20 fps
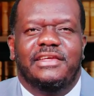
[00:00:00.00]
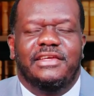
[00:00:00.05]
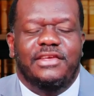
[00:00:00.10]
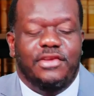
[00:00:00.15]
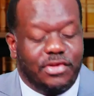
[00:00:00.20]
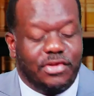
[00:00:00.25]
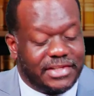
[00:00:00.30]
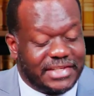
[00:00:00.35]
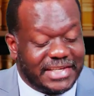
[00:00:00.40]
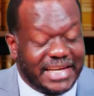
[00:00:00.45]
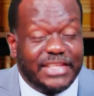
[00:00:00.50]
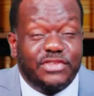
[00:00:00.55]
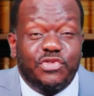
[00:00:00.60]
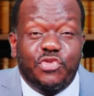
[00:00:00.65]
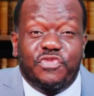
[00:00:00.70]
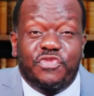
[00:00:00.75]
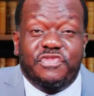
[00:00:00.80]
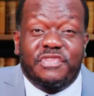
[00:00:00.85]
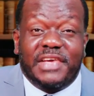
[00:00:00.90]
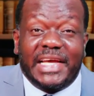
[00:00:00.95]
You're trying to
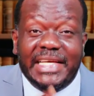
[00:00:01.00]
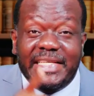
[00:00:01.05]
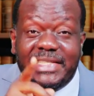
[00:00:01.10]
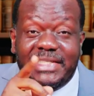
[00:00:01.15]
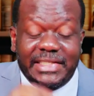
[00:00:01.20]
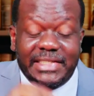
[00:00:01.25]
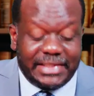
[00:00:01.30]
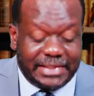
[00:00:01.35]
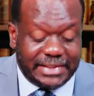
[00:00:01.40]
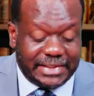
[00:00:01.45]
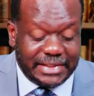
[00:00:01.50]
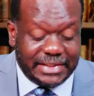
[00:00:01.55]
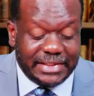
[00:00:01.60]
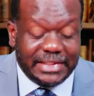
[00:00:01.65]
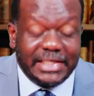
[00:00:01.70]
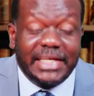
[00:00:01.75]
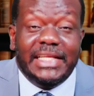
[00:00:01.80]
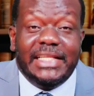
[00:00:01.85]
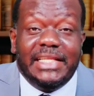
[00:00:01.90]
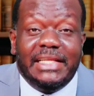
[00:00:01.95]
find it
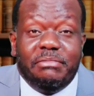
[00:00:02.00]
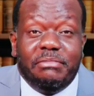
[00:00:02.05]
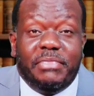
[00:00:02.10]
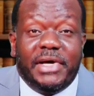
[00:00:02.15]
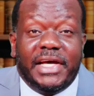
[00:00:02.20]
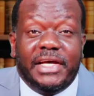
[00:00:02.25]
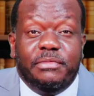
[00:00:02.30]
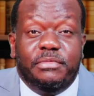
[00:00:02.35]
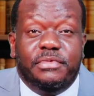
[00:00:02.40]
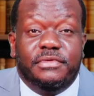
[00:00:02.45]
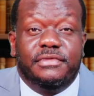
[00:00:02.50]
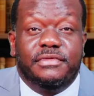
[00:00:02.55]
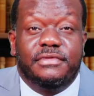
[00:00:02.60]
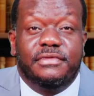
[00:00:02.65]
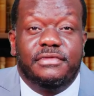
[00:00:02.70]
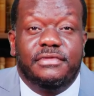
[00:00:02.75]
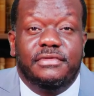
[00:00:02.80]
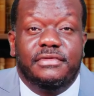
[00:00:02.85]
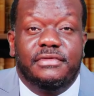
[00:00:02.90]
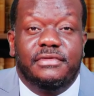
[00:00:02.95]
in the Bible.
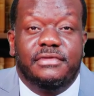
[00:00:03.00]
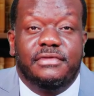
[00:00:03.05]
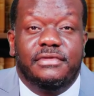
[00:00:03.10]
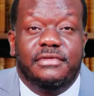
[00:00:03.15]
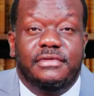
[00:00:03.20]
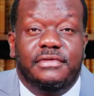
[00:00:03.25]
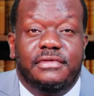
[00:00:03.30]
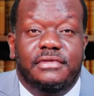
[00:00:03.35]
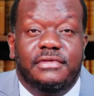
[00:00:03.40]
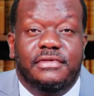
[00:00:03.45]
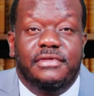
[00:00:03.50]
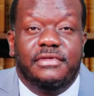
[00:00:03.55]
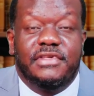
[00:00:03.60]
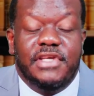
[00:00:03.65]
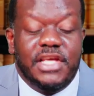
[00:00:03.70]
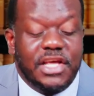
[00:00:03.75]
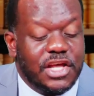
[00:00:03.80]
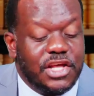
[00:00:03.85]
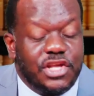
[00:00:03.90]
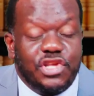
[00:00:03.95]

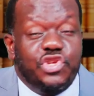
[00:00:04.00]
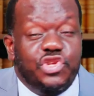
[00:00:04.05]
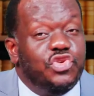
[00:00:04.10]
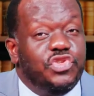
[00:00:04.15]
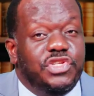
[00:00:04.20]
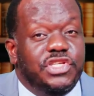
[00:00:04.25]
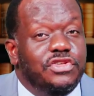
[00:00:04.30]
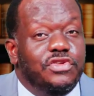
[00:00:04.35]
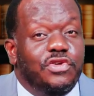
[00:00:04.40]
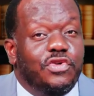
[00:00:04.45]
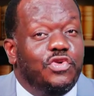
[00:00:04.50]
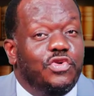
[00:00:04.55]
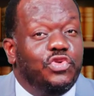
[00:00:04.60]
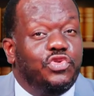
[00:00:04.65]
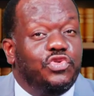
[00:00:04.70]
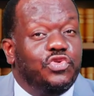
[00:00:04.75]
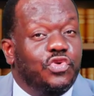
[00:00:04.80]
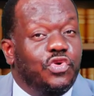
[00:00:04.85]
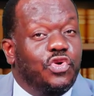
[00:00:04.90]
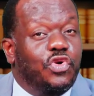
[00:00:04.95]
You did not go
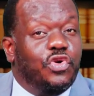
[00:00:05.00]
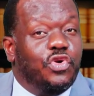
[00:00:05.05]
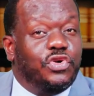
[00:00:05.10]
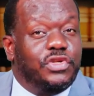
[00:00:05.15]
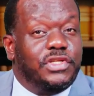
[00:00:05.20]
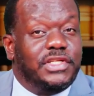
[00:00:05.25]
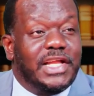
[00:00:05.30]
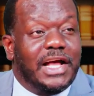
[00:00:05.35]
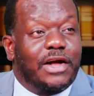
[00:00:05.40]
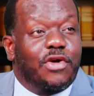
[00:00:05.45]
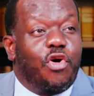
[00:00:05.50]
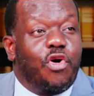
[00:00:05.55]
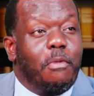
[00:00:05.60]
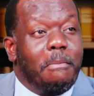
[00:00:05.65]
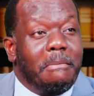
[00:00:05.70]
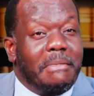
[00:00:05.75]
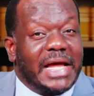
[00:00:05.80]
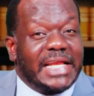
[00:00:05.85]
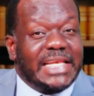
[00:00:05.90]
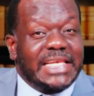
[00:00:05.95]
to God that
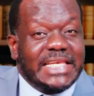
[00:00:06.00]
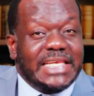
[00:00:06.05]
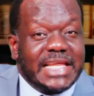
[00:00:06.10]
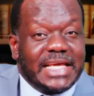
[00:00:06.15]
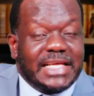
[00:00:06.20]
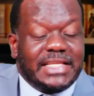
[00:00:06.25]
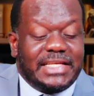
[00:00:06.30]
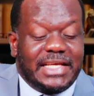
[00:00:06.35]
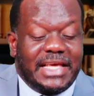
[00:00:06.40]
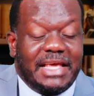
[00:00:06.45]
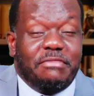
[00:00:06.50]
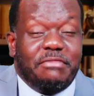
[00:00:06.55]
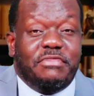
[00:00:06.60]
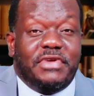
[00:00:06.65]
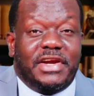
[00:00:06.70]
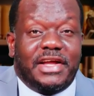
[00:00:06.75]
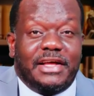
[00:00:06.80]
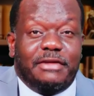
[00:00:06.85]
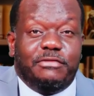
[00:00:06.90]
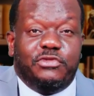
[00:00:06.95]
commanded
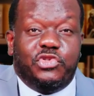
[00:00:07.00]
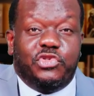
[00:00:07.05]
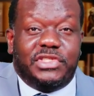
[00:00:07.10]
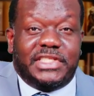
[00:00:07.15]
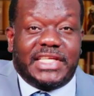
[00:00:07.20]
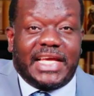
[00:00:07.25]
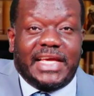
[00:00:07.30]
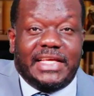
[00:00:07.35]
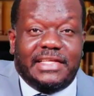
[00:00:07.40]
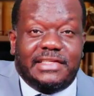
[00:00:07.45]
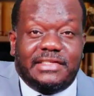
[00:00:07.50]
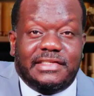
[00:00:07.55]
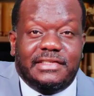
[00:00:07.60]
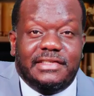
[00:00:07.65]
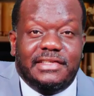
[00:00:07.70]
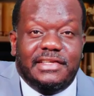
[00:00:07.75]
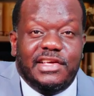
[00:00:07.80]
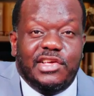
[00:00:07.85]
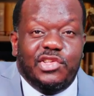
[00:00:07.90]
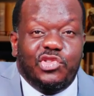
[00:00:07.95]
Abraham to tithe,
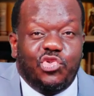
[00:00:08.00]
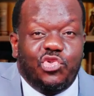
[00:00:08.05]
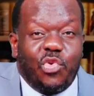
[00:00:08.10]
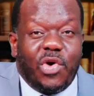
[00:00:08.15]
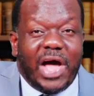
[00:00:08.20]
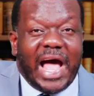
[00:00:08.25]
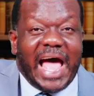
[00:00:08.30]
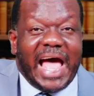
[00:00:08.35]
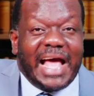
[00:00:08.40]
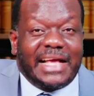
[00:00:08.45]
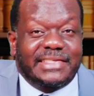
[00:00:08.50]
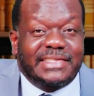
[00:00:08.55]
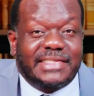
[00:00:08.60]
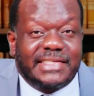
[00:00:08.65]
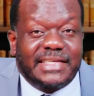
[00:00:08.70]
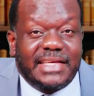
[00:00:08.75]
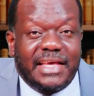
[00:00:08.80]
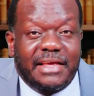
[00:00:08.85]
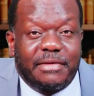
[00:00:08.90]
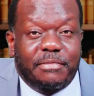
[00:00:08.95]
to
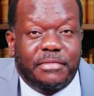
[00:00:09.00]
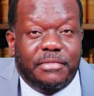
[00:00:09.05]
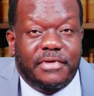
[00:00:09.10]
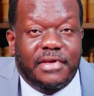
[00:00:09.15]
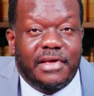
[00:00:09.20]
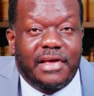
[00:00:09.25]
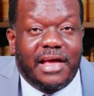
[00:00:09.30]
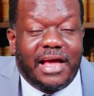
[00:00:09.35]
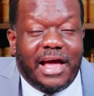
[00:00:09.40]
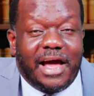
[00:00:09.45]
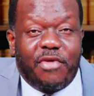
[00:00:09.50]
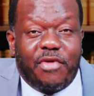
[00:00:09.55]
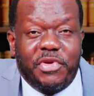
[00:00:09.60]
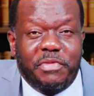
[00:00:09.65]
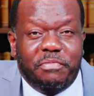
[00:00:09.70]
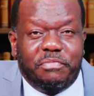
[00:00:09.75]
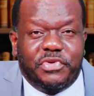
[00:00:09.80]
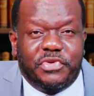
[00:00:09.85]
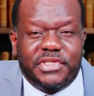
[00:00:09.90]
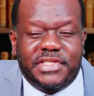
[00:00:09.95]
ask him how
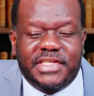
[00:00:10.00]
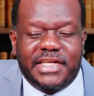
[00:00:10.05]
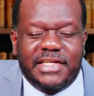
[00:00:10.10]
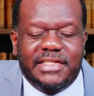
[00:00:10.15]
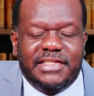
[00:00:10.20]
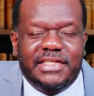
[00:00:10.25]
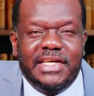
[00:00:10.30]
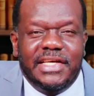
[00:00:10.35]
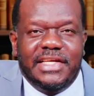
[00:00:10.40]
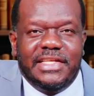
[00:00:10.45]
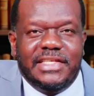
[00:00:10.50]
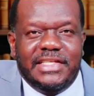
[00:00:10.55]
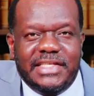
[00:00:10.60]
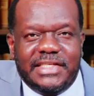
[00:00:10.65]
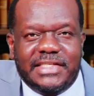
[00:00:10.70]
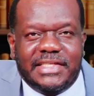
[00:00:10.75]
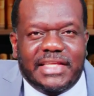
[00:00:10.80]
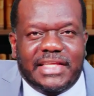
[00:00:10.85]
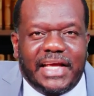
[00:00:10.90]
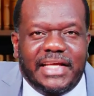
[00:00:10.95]
important
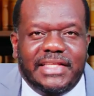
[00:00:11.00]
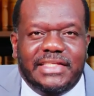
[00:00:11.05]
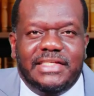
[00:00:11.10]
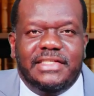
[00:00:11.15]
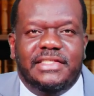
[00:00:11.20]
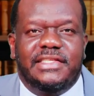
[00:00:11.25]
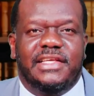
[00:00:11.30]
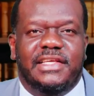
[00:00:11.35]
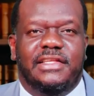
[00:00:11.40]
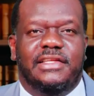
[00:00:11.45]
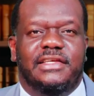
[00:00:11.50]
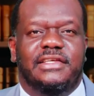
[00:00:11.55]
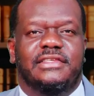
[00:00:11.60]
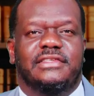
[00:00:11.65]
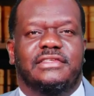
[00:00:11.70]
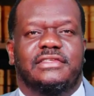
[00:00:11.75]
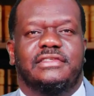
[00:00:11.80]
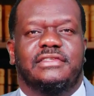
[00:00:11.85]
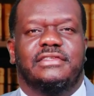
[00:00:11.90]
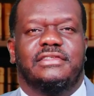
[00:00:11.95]
this tithing thing
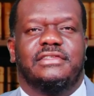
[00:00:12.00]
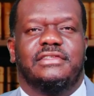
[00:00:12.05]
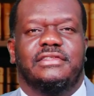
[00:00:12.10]
is.